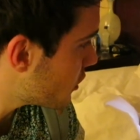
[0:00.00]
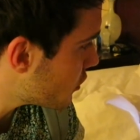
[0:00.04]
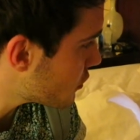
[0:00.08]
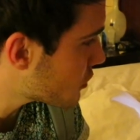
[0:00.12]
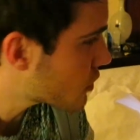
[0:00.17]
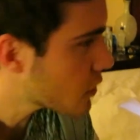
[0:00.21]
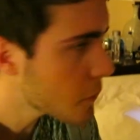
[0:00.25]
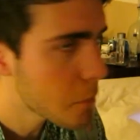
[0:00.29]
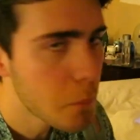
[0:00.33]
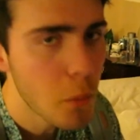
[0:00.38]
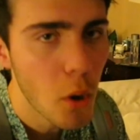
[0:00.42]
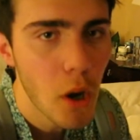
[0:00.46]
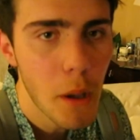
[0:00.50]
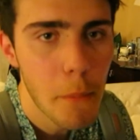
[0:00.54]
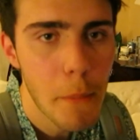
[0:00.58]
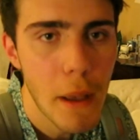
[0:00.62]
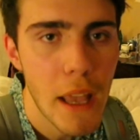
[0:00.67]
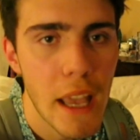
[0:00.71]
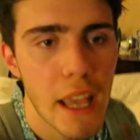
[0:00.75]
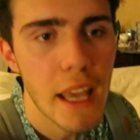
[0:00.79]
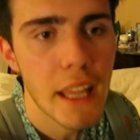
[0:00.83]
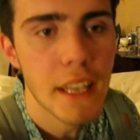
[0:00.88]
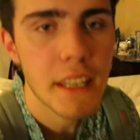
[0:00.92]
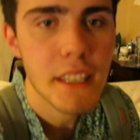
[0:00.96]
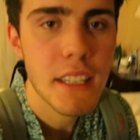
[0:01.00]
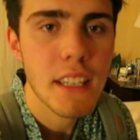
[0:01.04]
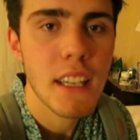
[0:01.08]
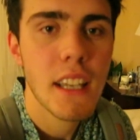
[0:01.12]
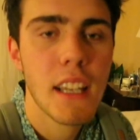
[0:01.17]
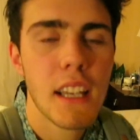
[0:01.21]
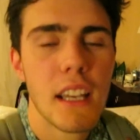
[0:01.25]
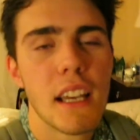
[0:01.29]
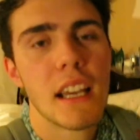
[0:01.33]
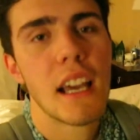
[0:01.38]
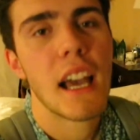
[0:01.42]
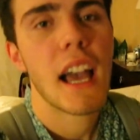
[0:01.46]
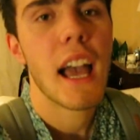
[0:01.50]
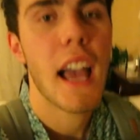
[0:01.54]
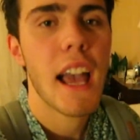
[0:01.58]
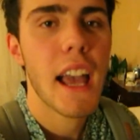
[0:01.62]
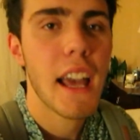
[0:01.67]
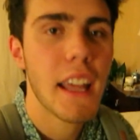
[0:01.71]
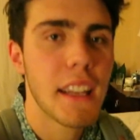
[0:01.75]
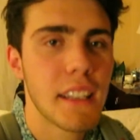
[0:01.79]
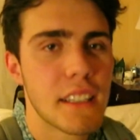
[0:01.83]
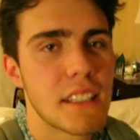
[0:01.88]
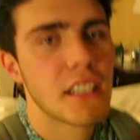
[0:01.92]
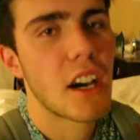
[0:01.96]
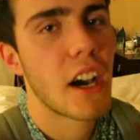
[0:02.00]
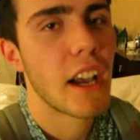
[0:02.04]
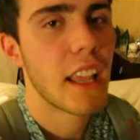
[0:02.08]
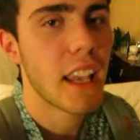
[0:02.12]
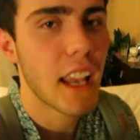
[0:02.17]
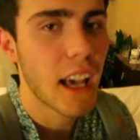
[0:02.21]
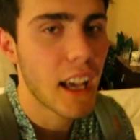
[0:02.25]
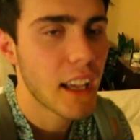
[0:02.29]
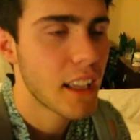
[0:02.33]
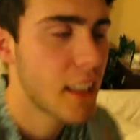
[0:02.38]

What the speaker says: The YouTube boy band and Tyler.